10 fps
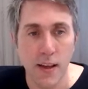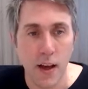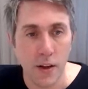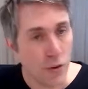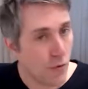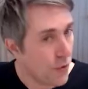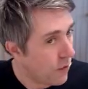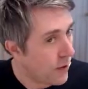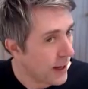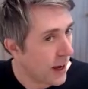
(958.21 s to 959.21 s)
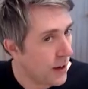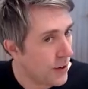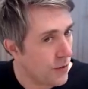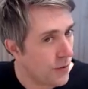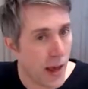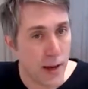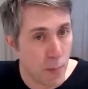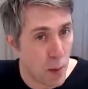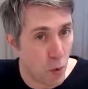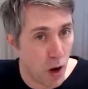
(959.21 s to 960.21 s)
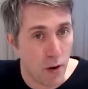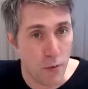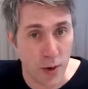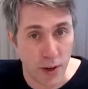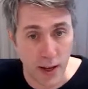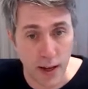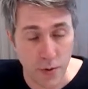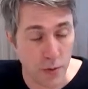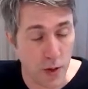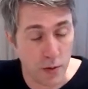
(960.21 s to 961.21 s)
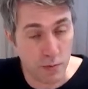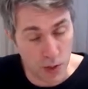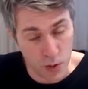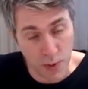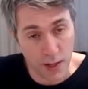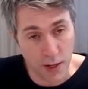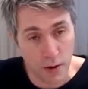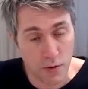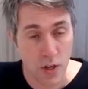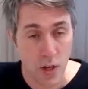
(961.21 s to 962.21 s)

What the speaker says: And you've got that kind of a memoir of what you like from your speaker notes,